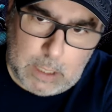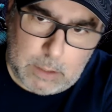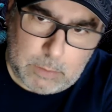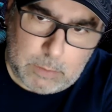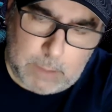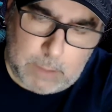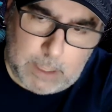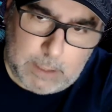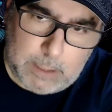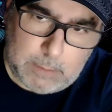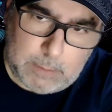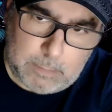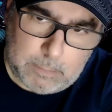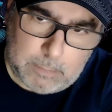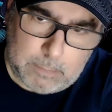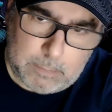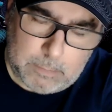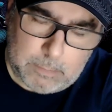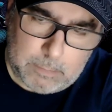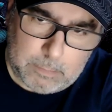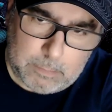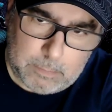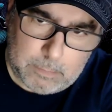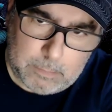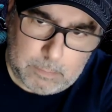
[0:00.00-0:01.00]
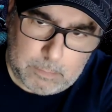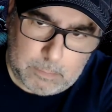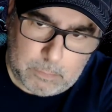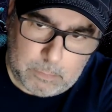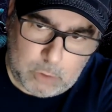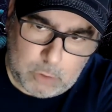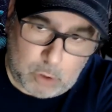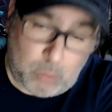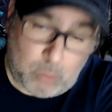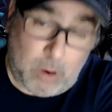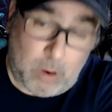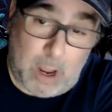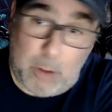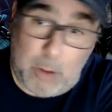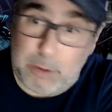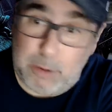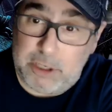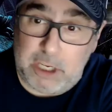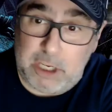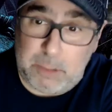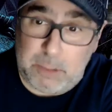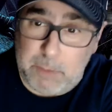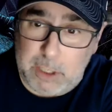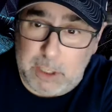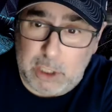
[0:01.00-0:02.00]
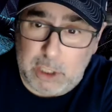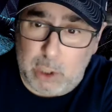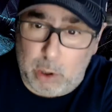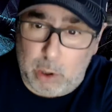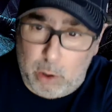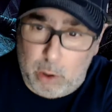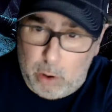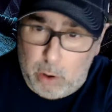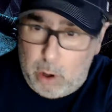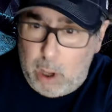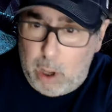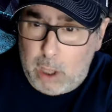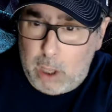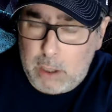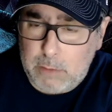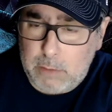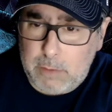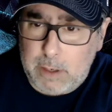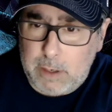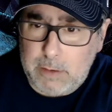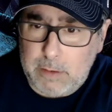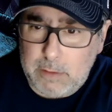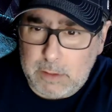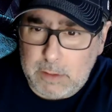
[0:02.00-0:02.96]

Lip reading: right? Torah, which just means law, right?